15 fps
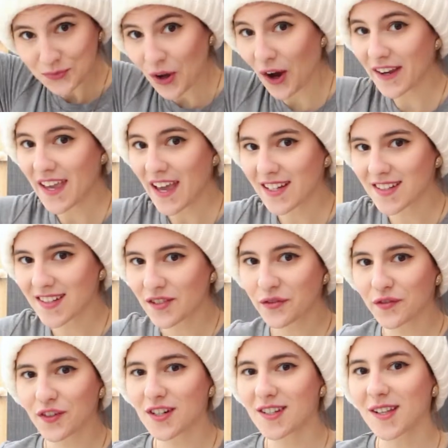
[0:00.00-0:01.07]
Not yet.
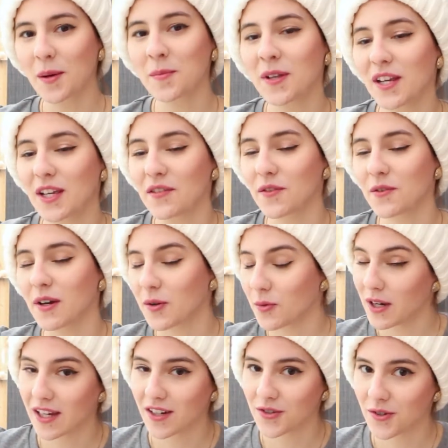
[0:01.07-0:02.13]
First, I'm gonna give you a
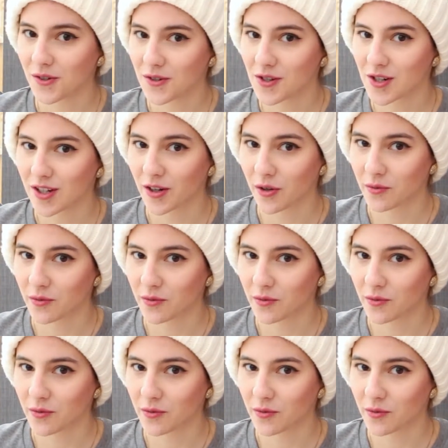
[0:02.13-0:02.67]
quick introduction